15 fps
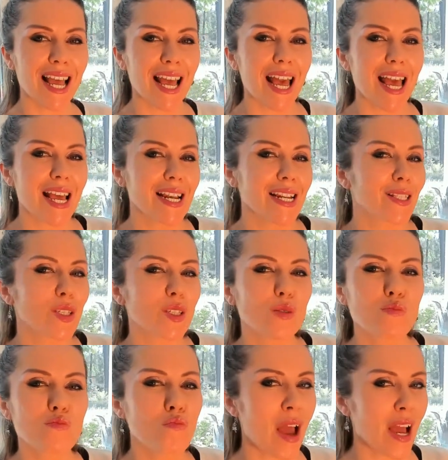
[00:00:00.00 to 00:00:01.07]
And
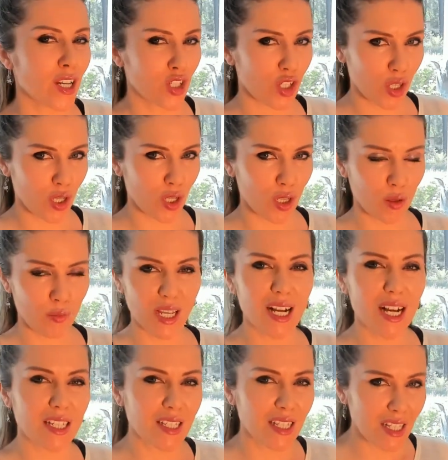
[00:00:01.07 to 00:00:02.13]
it's magical
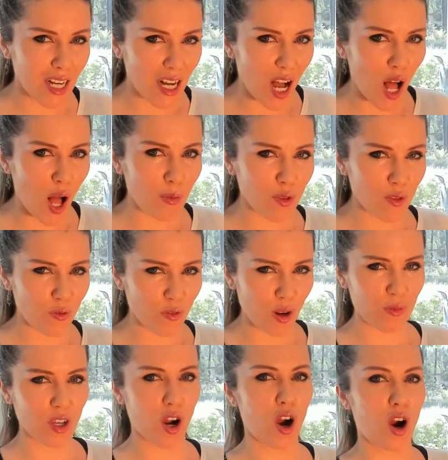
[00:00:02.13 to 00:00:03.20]
because it comes from
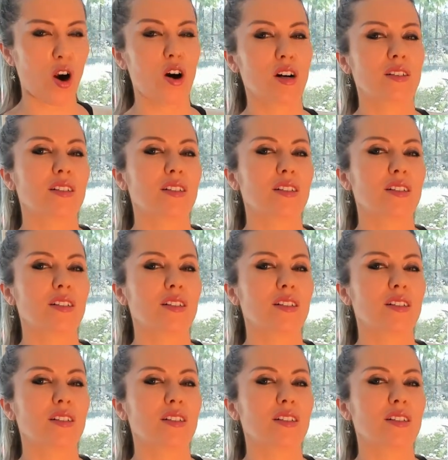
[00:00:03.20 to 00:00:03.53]
the heart.